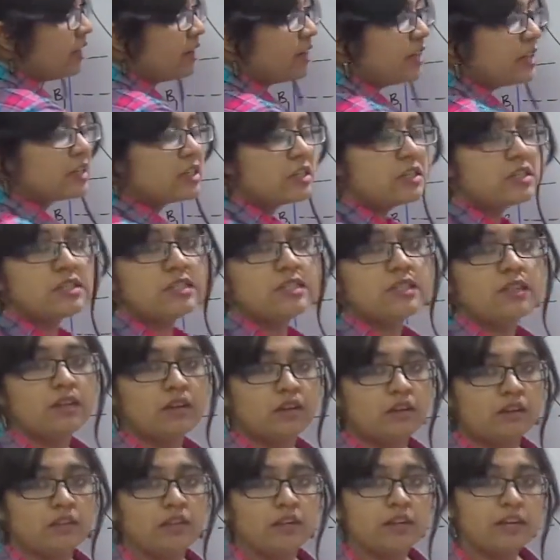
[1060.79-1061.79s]
it is
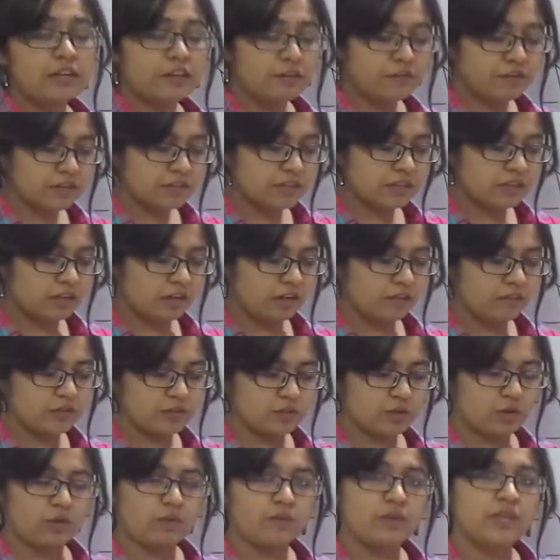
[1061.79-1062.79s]
the indifference curve
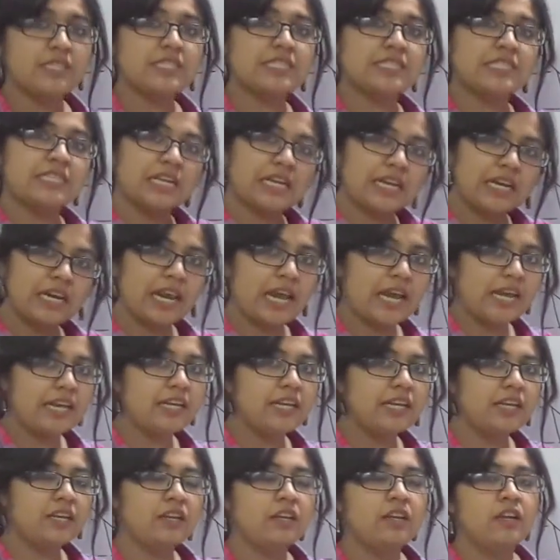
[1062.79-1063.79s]
is always
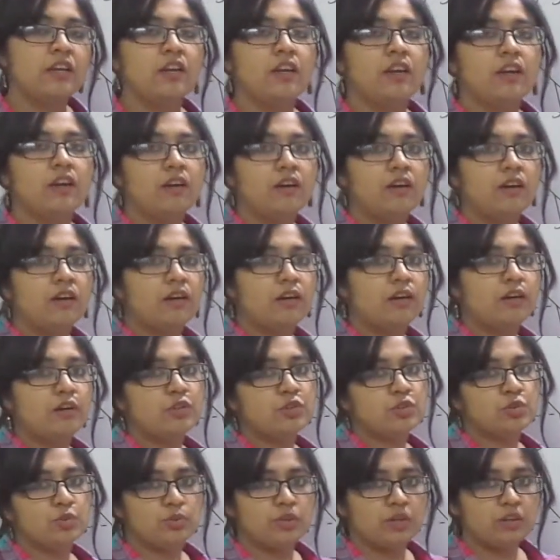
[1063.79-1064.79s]
declining
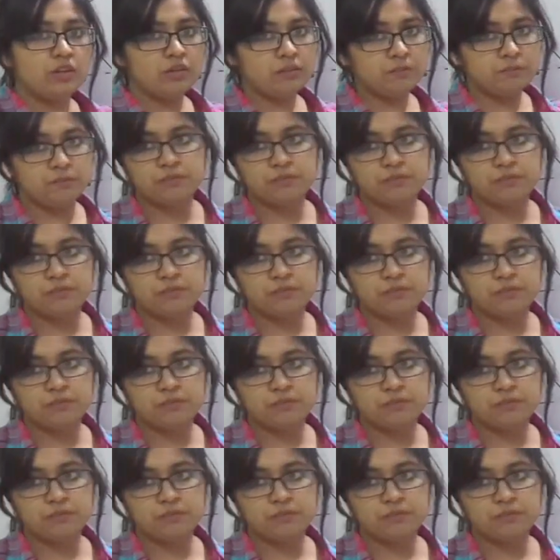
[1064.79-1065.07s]
to the